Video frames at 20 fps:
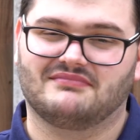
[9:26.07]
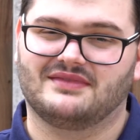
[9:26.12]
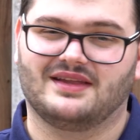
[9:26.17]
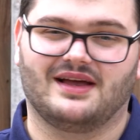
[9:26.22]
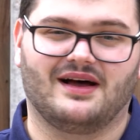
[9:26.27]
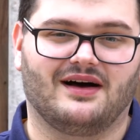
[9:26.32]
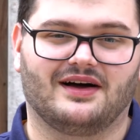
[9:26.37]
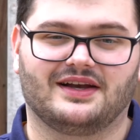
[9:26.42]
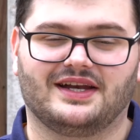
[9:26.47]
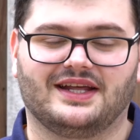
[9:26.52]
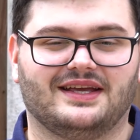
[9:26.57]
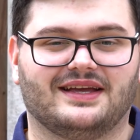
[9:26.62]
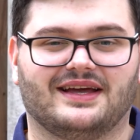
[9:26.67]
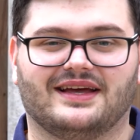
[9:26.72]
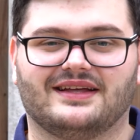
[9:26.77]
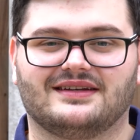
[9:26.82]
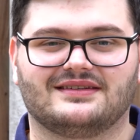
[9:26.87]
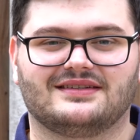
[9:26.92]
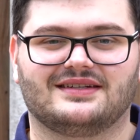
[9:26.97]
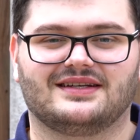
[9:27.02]
honey
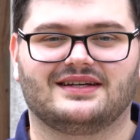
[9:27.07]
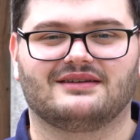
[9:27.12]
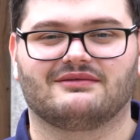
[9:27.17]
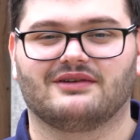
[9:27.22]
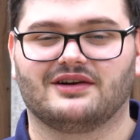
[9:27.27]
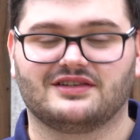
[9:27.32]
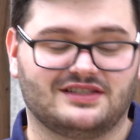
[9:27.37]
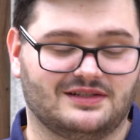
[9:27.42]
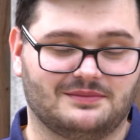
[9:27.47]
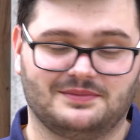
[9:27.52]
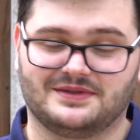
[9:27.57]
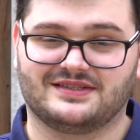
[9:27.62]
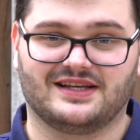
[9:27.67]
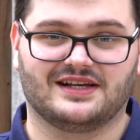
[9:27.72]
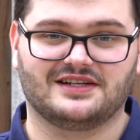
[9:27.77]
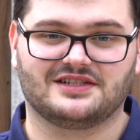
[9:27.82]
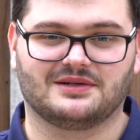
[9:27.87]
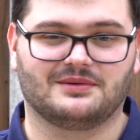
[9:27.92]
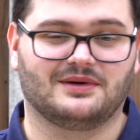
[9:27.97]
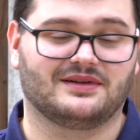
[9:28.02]
and roasted
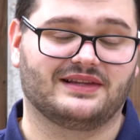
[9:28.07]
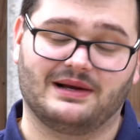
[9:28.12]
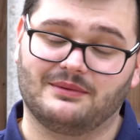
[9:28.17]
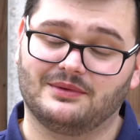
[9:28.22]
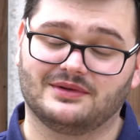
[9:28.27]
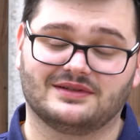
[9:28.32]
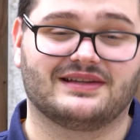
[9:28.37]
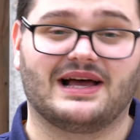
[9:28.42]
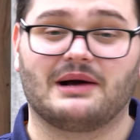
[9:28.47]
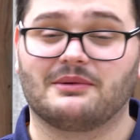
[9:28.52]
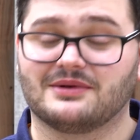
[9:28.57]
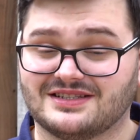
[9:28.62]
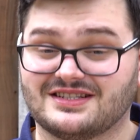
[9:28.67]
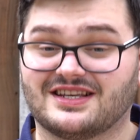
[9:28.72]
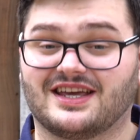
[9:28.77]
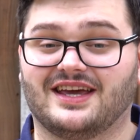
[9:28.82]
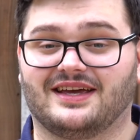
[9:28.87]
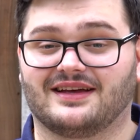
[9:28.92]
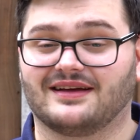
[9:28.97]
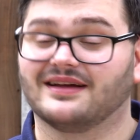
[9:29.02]
pistachio one. That one's
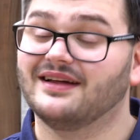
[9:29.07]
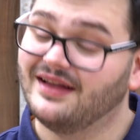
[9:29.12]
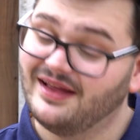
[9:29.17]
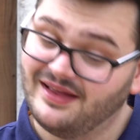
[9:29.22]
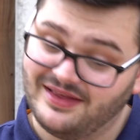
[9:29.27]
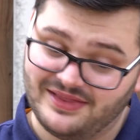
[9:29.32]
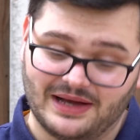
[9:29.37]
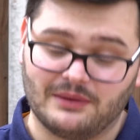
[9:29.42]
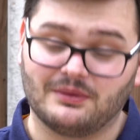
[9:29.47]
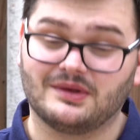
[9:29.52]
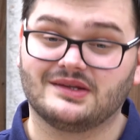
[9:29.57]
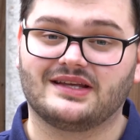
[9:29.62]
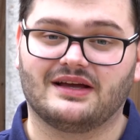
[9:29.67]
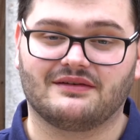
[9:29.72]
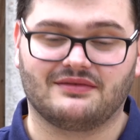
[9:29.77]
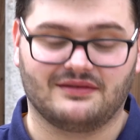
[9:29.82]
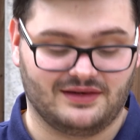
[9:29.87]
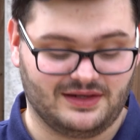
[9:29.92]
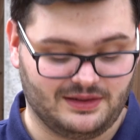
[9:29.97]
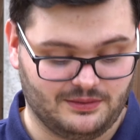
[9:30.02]
king. That one
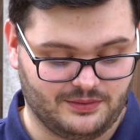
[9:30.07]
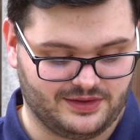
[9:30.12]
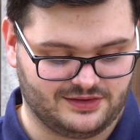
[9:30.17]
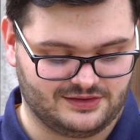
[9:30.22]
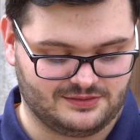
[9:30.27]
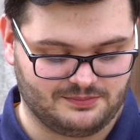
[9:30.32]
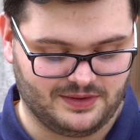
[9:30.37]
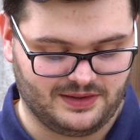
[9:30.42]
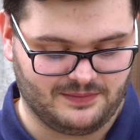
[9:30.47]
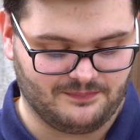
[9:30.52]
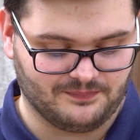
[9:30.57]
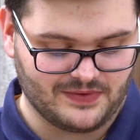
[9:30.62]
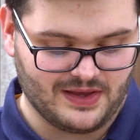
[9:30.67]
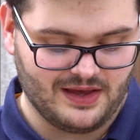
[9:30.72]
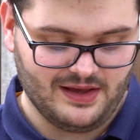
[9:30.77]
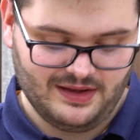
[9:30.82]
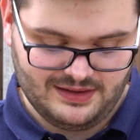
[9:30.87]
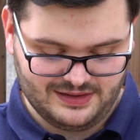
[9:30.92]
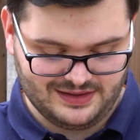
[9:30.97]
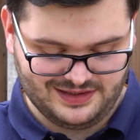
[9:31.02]
definitely wins, but
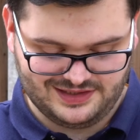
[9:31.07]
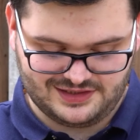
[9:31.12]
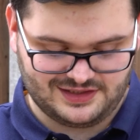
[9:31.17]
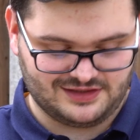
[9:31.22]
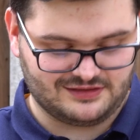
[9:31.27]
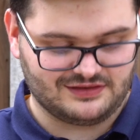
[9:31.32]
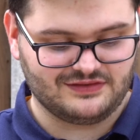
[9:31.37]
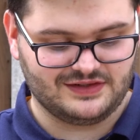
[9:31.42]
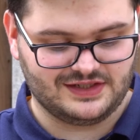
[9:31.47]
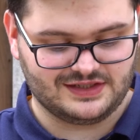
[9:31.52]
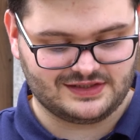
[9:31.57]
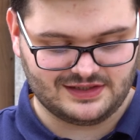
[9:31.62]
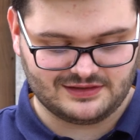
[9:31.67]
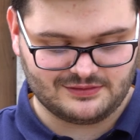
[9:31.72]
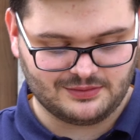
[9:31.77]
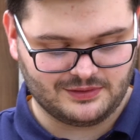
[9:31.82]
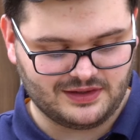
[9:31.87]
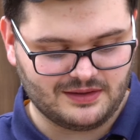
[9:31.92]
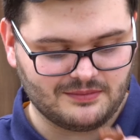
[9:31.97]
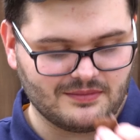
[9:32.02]
let's just finish this
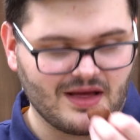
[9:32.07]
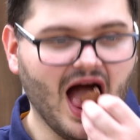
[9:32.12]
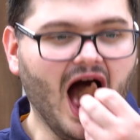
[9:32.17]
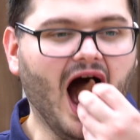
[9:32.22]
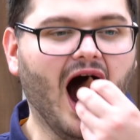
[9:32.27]
one up.